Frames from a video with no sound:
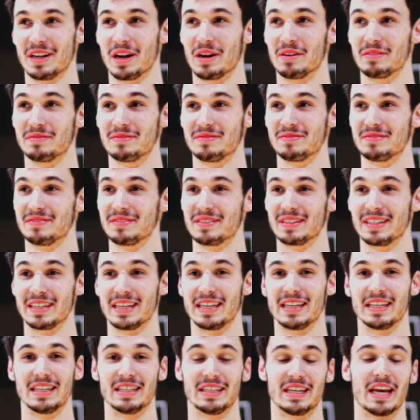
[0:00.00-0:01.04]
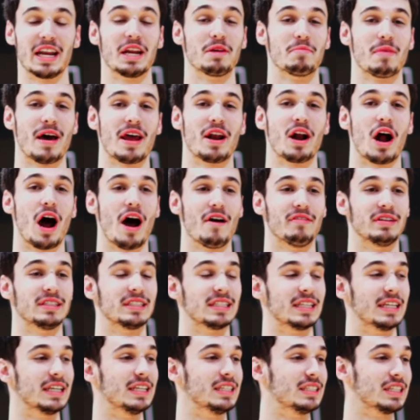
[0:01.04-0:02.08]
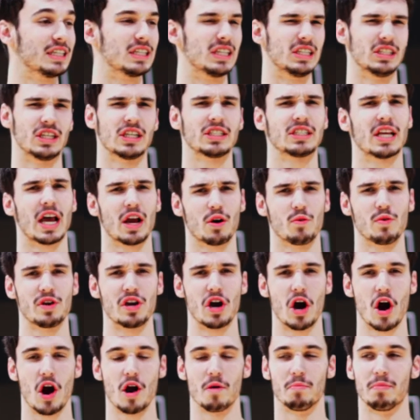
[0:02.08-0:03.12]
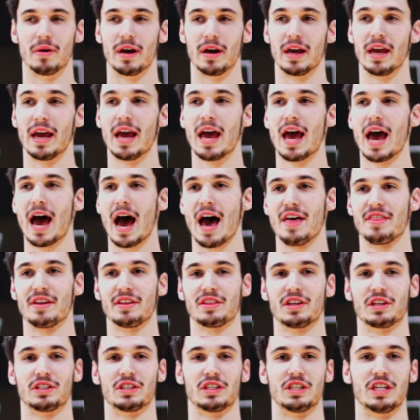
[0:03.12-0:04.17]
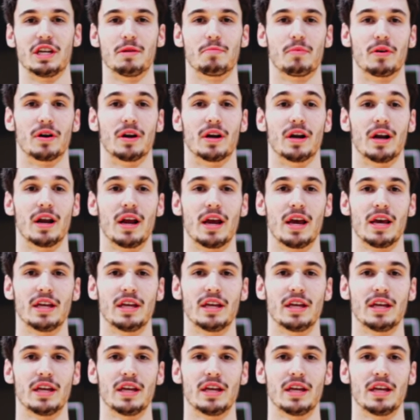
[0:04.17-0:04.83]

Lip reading: you know, getting better, obviously, and just like we are, but I think there's a deeper